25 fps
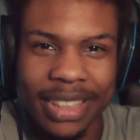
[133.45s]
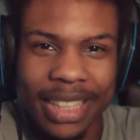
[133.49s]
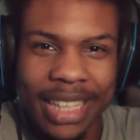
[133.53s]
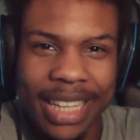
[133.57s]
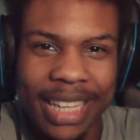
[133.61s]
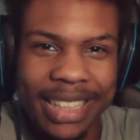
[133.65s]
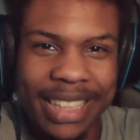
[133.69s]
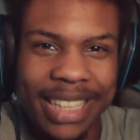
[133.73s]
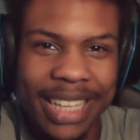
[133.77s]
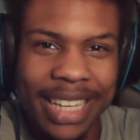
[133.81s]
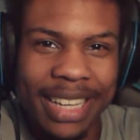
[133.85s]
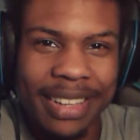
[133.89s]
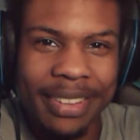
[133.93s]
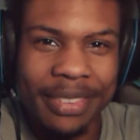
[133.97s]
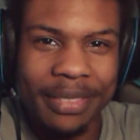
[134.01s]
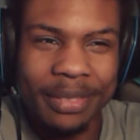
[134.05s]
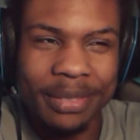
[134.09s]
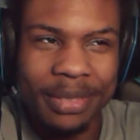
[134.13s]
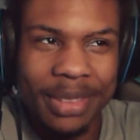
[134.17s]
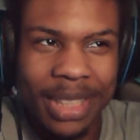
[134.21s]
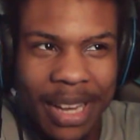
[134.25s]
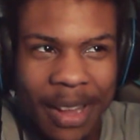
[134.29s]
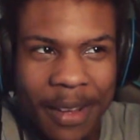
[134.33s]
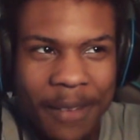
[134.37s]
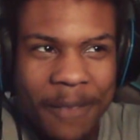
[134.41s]
and then
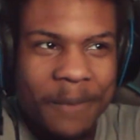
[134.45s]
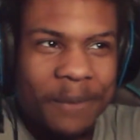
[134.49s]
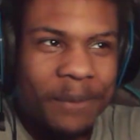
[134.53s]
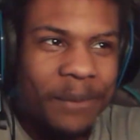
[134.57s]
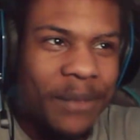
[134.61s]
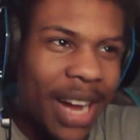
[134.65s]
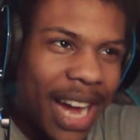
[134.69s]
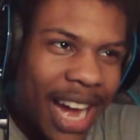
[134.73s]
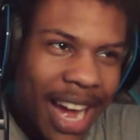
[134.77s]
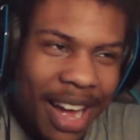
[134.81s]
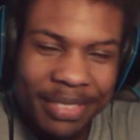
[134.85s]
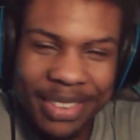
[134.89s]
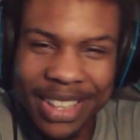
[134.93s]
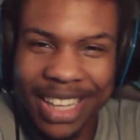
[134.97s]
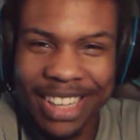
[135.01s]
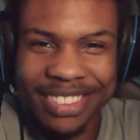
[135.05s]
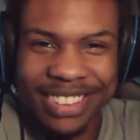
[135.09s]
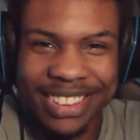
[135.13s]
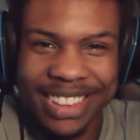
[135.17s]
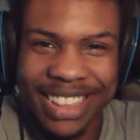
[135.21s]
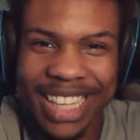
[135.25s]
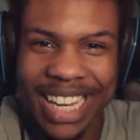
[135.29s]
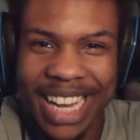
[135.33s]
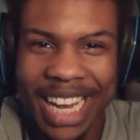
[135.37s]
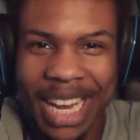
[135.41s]

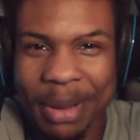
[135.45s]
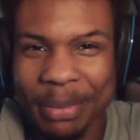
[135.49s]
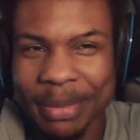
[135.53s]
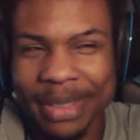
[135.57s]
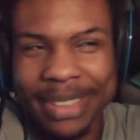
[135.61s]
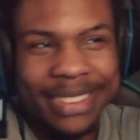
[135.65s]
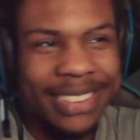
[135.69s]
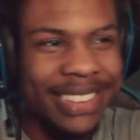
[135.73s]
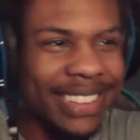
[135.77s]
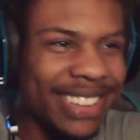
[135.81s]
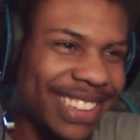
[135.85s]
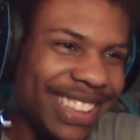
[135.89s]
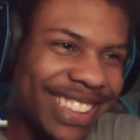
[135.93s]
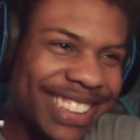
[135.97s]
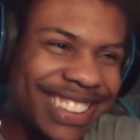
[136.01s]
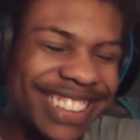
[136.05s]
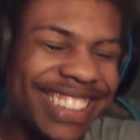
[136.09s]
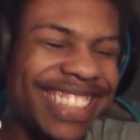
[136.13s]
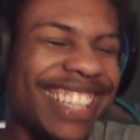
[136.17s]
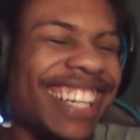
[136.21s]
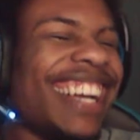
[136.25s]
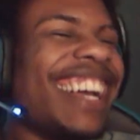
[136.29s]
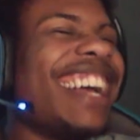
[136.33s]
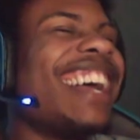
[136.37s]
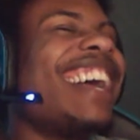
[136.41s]
5,000 came then 60.